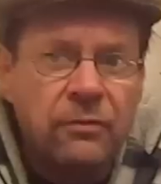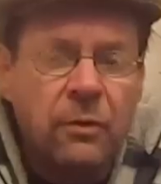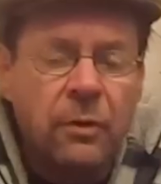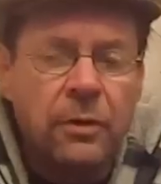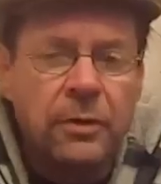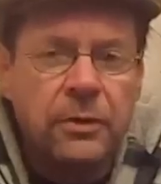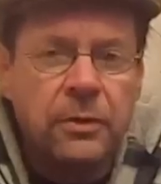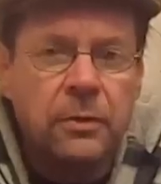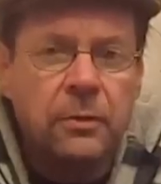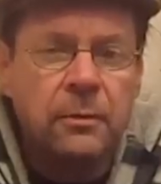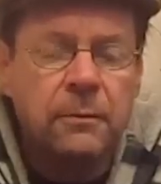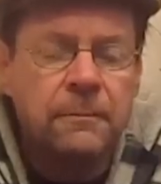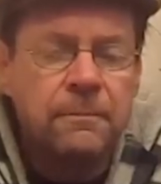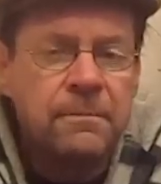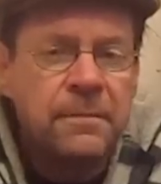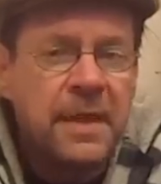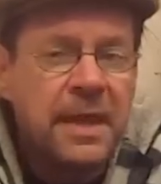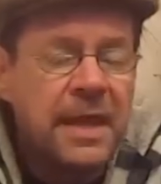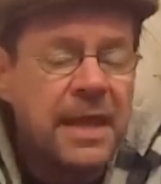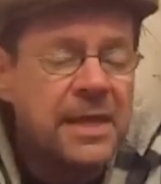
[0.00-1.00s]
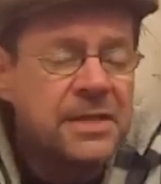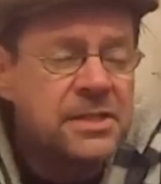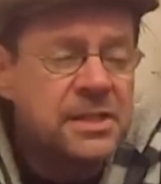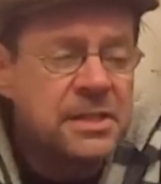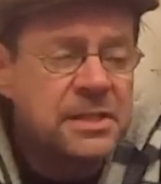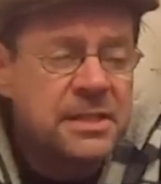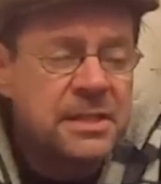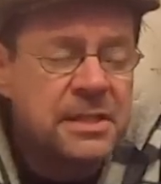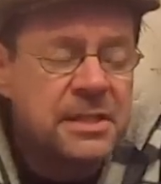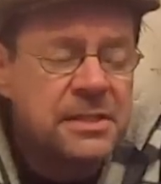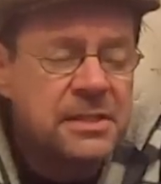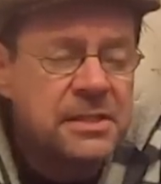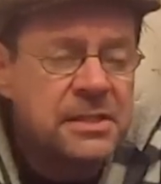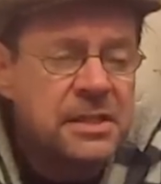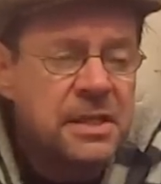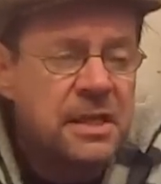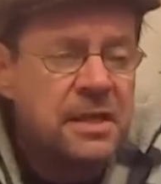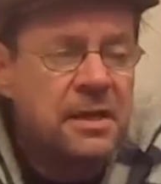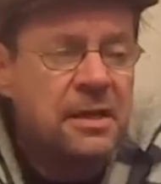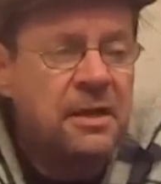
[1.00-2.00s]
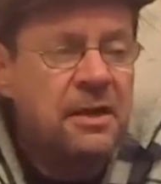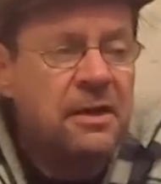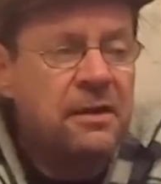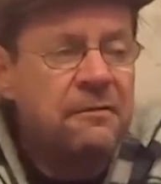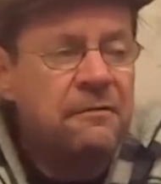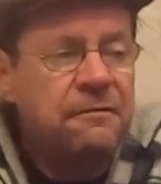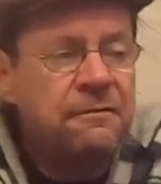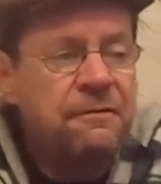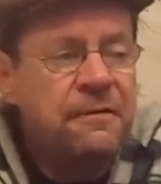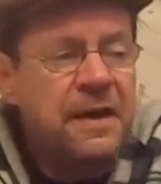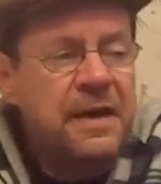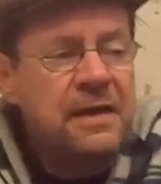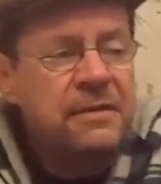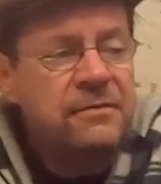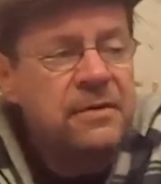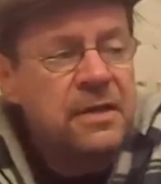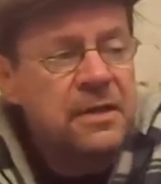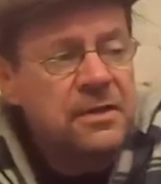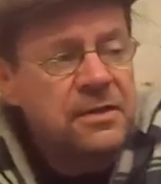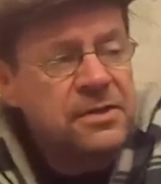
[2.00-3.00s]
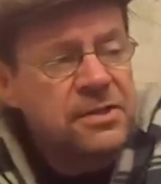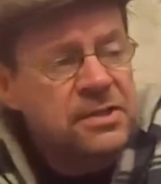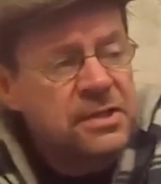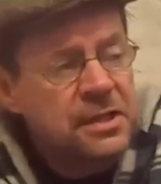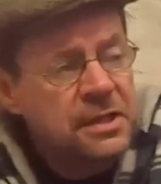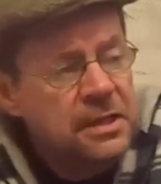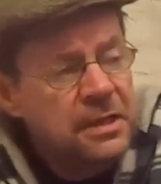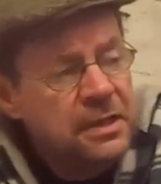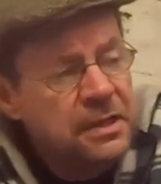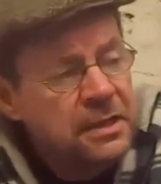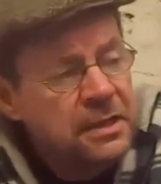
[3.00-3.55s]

for you. As it is, five years,